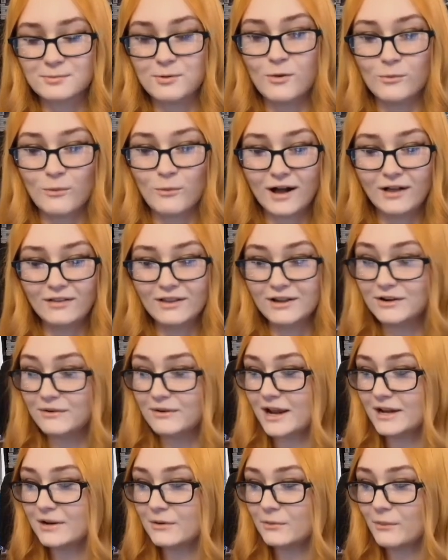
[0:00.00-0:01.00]
well,
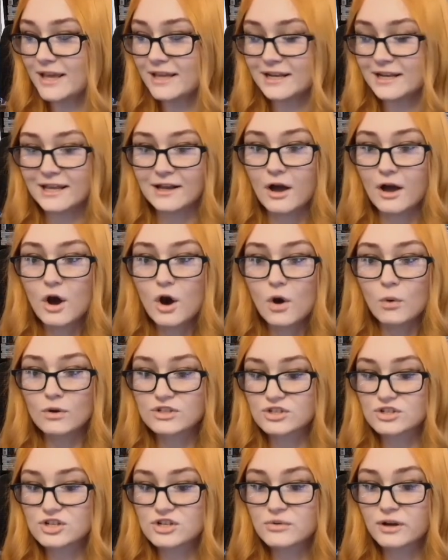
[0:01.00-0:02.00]
Unknown Awakening
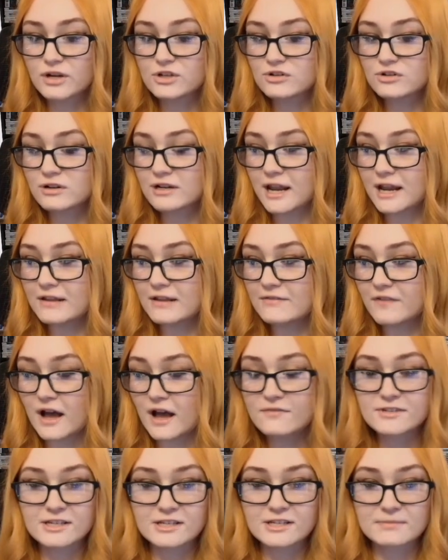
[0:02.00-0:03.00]
was
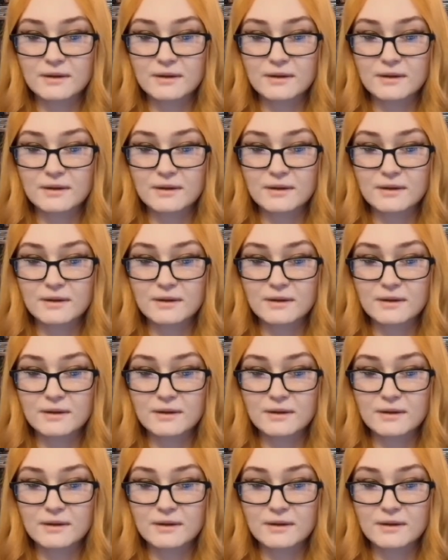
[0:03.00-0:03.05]
285 6